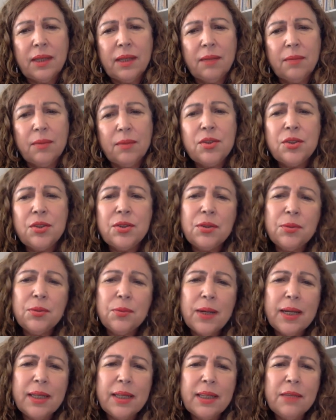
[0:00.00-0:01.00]
But you know
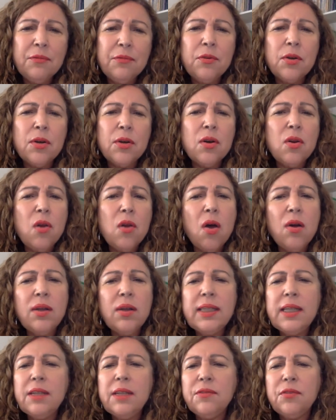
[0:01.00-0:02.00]
what? If we're
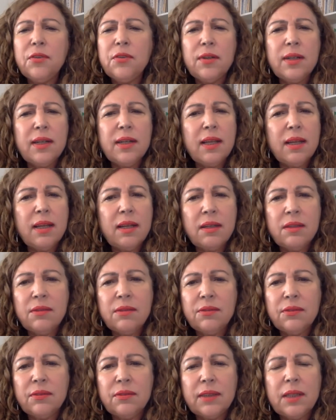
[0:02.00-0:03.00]
longing for love,
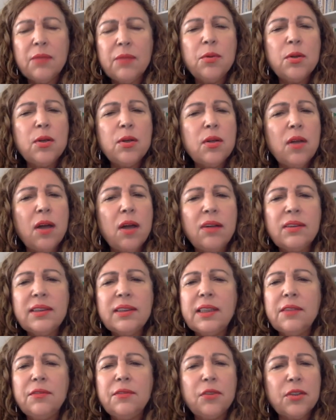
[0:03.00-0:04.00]
if we're
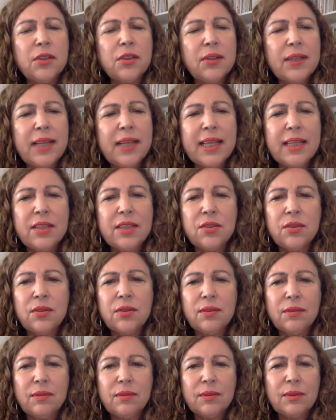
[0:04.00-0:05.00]
longing for connection,
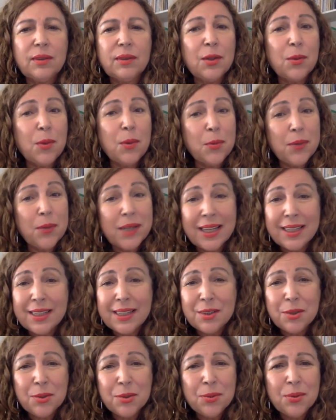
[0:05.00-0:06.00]
you know what we got to
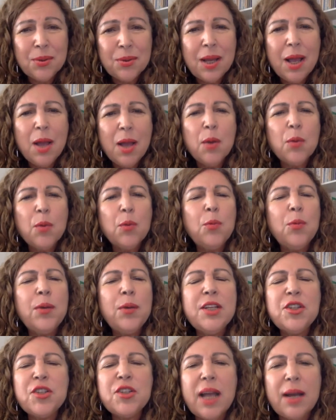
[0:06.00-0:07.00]
do?
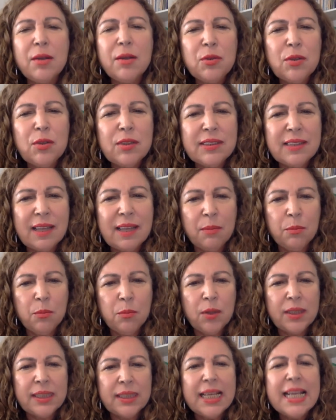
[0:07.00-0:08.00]
Reach out to
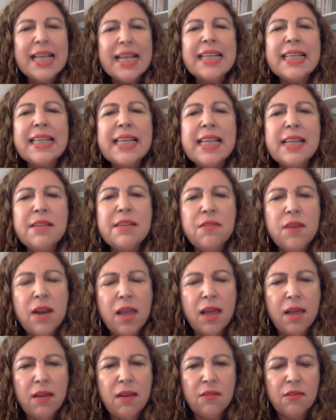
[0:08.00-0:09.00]
someone, give
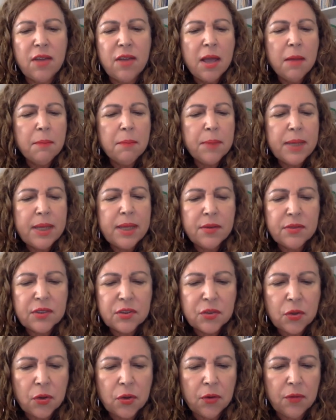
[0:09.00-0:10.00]
love, be of
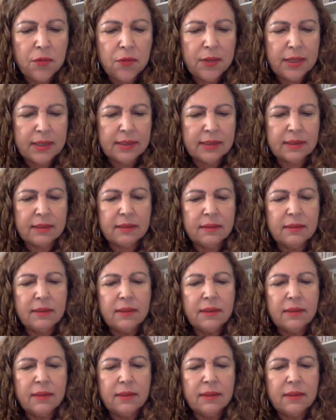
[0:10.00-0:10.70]
service.